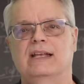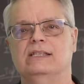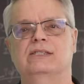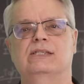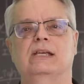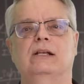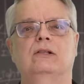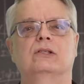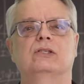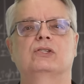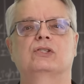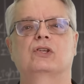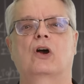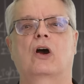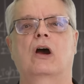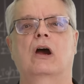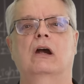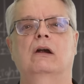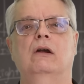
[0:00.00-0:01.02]
that single
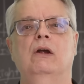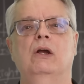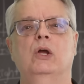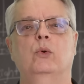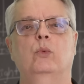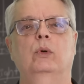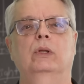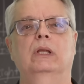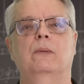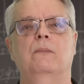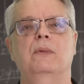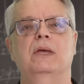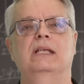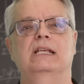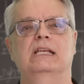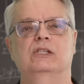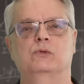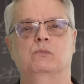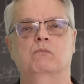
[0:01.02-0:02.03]
star will
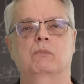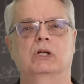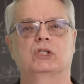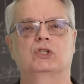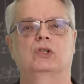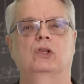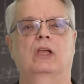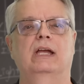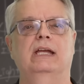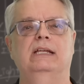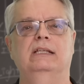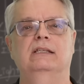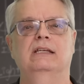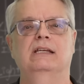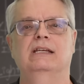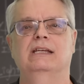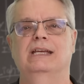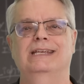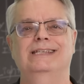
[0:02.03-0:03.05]
emit as much light
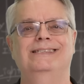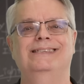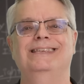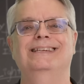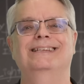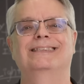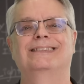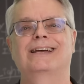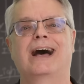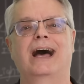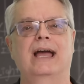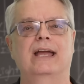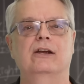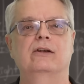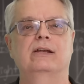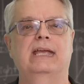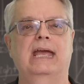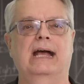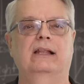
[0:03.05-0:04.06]
as the
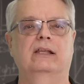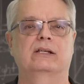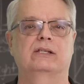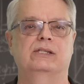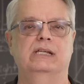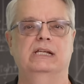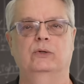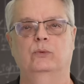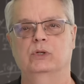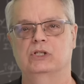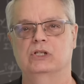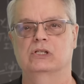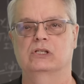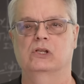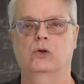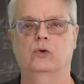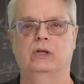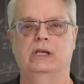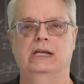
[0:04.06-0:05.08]
entire galaxy in which
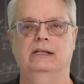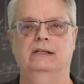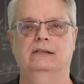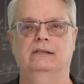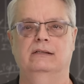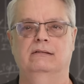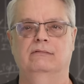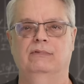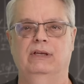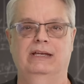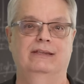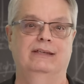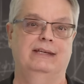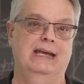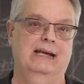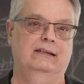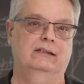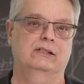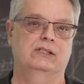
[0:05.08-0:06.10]
it's located, and the
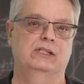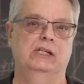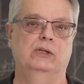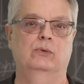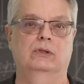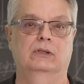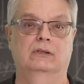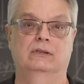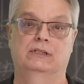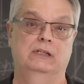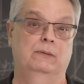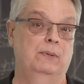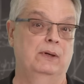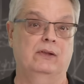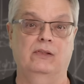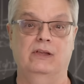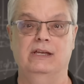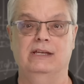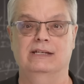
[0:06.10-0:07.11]
galaxy will
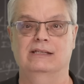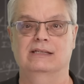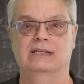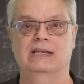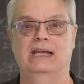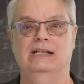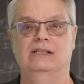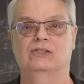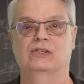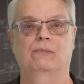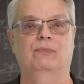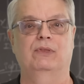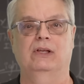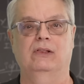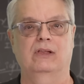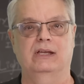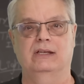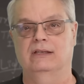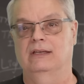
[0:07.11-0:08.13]
typically contain
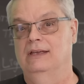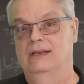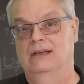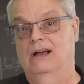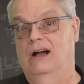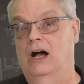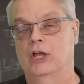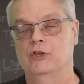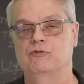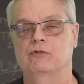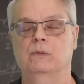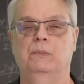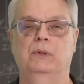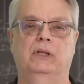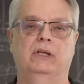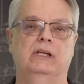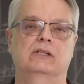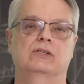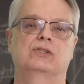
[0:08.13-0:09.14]
something like one hundred
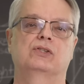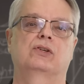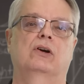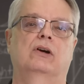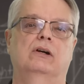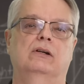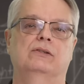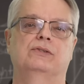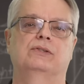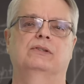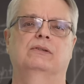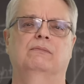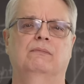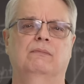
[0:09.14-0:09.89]
billion stars.